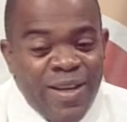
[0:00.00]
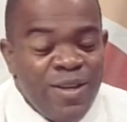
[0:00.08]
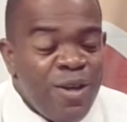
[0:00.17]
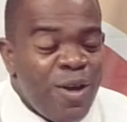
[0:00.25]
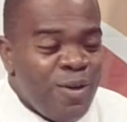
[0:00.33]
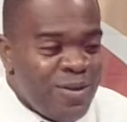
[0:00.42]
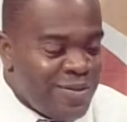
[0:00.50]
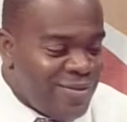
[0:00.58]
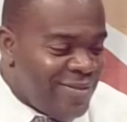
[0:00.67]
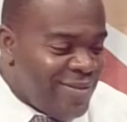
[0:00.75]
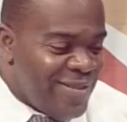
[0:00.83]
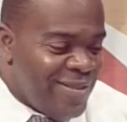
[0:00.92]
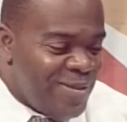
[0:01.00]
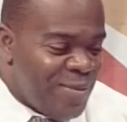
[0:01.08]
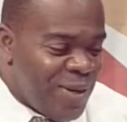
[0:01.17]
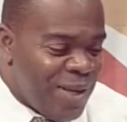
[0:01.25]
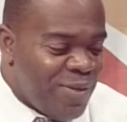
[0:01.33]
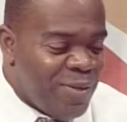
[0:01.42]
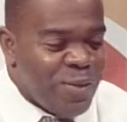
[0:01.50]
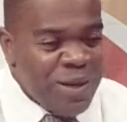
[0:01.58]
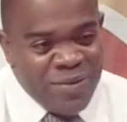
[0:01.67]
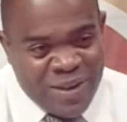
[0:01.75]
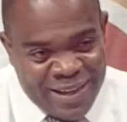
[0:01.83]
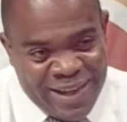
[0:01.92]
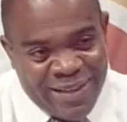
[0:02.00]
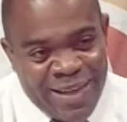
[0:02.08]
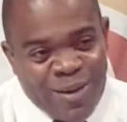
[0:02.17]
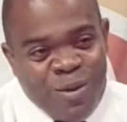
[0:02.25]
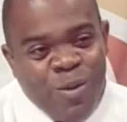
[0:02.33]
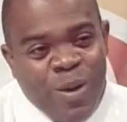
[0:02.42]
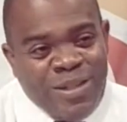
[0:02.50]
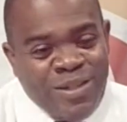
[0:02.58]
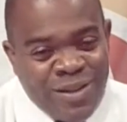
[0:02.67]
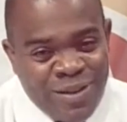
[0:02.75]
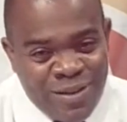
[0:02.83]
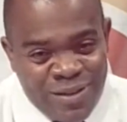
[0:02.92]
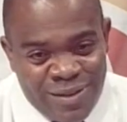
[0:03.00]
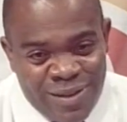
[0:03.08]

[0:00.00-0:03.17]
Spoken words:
You know, whenever I get that question,